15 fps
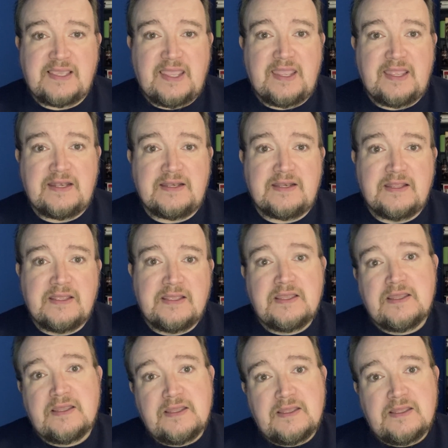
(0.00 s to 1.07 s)
and
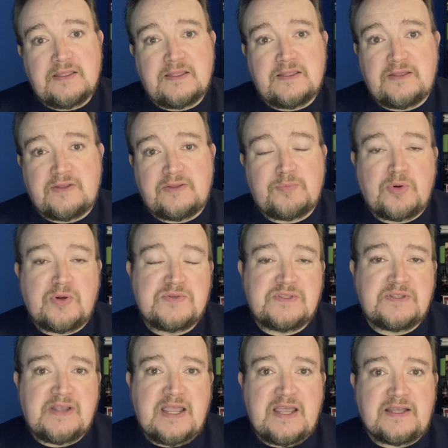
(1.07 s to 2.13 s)
their pros and
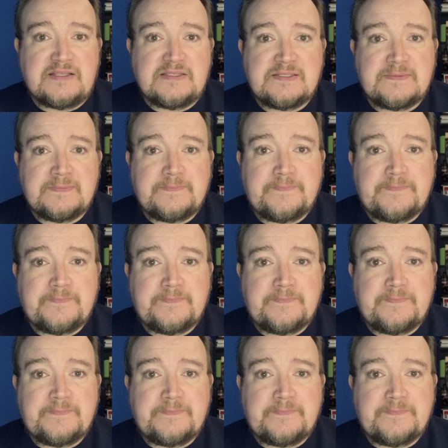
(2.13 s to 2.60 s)
their cons.